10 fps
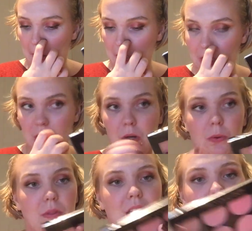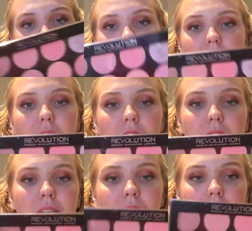So this is
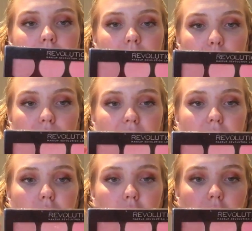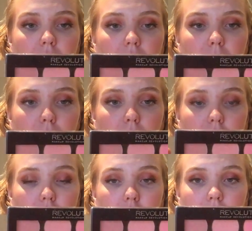the Revolution
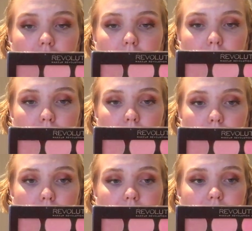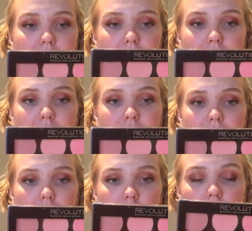blush palette in
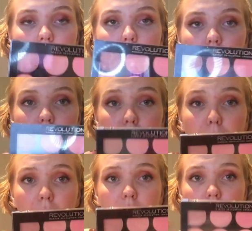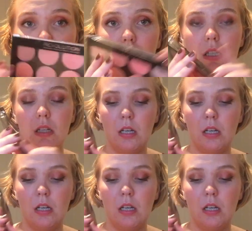the shade Hot Spice.